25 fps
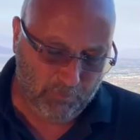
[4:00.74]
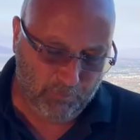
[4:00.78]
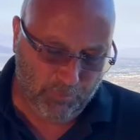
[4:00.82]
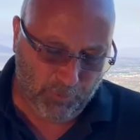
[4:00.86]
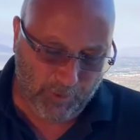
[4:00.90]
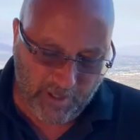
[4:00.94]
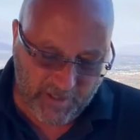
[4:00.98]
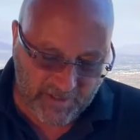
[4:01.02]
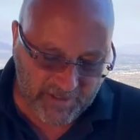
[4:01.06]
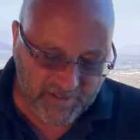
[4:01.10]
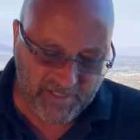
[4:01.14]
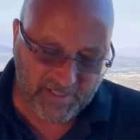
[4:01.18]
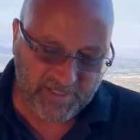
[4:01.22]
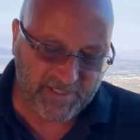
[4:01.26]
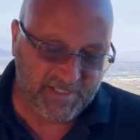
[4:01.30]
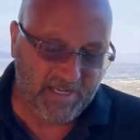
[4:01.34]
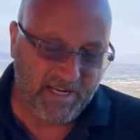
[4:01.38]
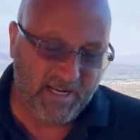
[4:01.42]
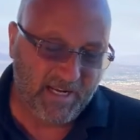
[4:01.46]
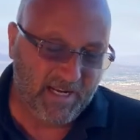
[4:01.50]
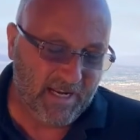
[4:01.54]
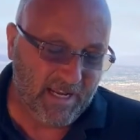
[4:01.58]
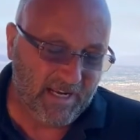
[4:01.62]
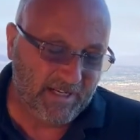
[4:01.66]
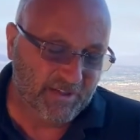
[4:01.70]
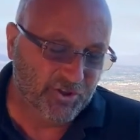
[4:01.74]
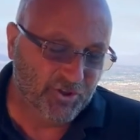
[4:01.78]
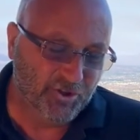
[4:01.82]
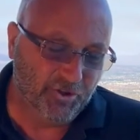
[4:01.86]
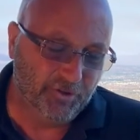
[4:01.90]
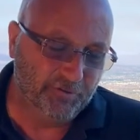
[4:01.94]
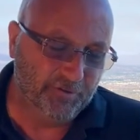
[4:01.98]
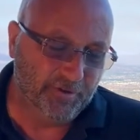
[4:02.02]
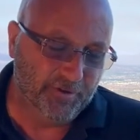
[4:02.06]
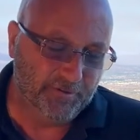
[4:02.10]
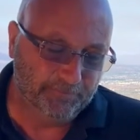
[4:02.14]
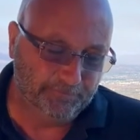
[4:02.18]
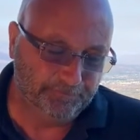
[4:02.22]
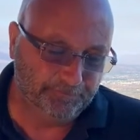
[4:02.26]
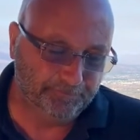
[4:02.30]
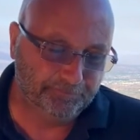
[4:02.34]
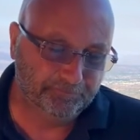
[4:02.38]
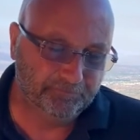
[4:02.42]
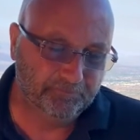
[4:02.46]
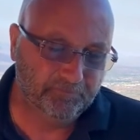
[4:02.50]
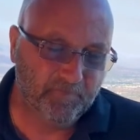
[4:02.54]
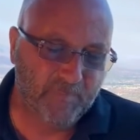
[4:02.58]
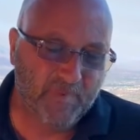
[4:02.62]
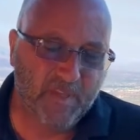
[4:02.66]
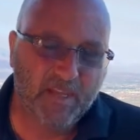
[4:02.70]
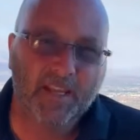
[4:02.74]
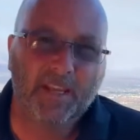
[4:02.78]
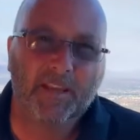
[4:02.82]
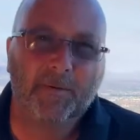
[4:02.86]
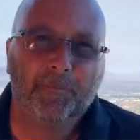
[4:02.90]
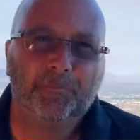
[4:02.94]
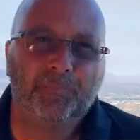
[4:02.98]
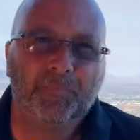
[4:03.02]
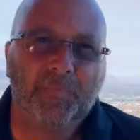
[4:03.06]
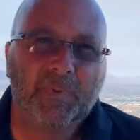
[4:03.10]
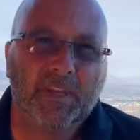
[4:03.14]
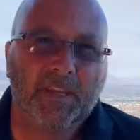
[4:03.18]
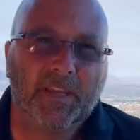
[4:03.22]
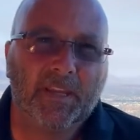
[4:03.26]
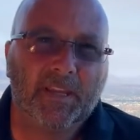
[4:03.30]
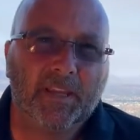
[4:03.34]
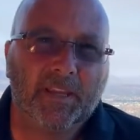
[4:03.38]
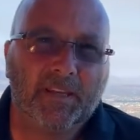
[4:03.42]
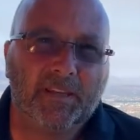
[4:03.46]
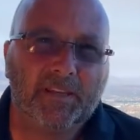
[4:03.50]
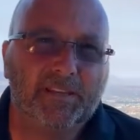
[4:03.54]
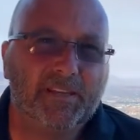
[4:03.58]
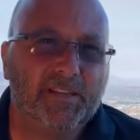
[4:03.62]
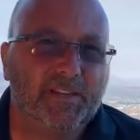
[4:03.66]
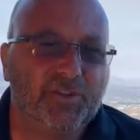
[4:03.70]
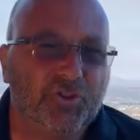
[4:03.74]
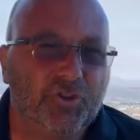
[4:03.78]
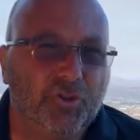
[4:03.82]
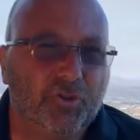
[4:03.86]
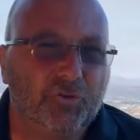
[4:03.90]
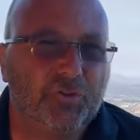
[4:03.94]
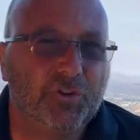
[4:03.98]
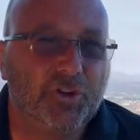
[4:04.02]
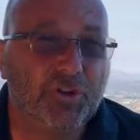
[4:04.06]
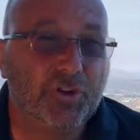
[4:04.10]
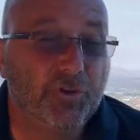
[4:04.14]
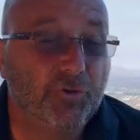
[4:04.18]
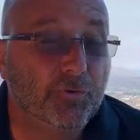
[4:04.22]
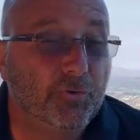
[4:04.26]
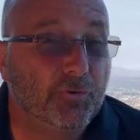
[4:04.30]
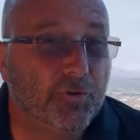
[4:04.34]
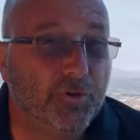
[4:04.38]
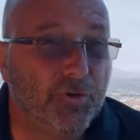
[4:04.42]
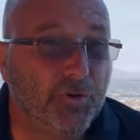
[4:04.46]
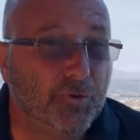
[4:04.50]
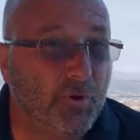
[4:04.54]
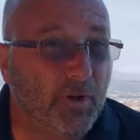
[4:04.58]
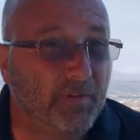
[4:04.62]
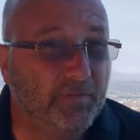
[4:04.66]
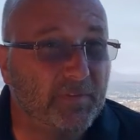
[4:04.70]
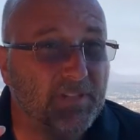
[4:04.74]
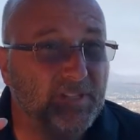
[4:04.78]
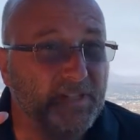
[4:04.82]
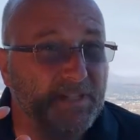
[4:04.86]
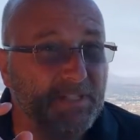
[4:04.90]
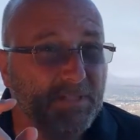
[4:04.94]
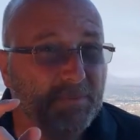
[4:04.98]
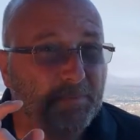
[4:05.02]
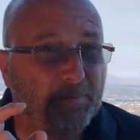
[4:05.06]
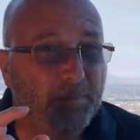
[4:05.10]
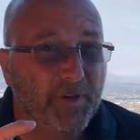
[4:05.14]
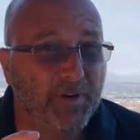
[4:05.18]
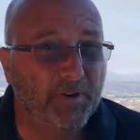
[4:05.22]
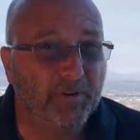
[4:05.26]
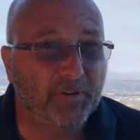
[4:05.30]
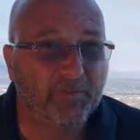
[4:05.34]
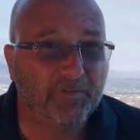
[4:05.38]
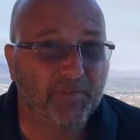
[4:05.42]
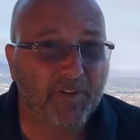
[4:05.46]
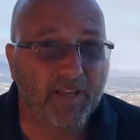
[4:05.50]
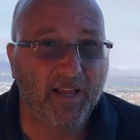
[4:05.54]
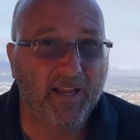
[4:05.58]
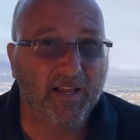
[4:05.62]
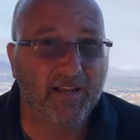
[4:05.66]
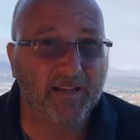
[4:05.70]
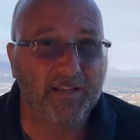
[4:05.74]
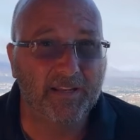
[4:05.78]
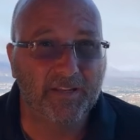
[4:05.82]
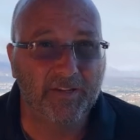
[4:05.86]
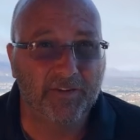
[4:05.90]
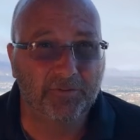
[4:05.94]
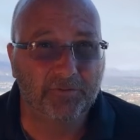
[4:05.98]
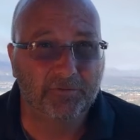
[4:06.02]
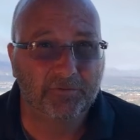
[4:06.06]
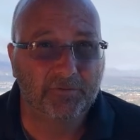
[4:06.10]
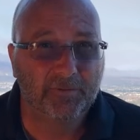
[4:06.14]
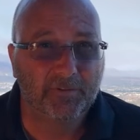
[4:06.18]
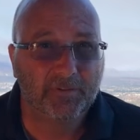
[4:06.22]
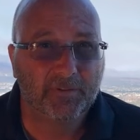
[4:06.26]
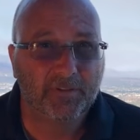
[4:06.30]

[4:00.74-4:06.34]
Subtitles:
brings us in like children. He says, children, you have the Spirit of God in you.